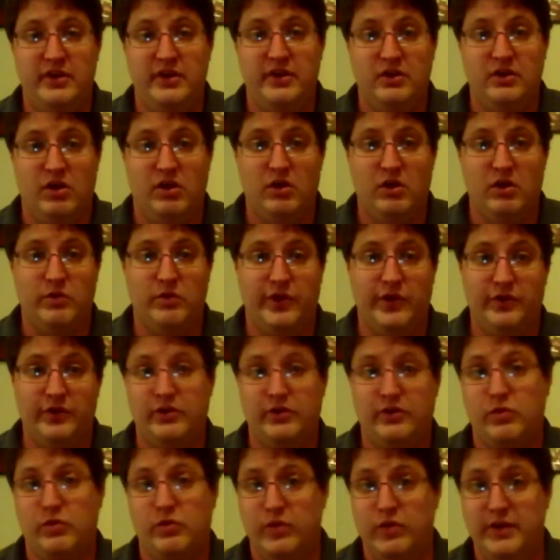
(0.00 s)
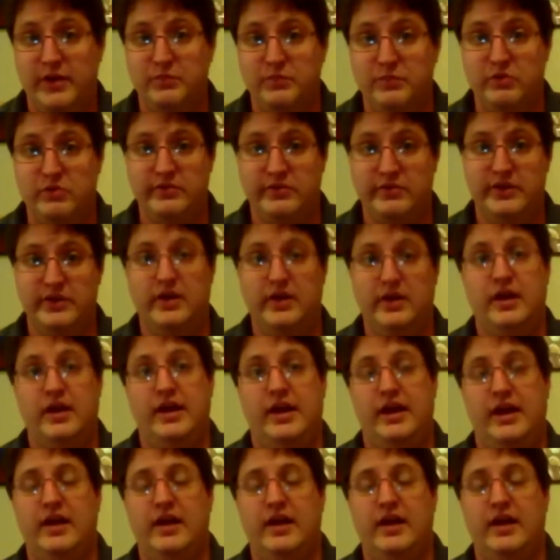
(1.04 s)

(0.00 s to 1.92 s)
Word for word: fun, all around great movie.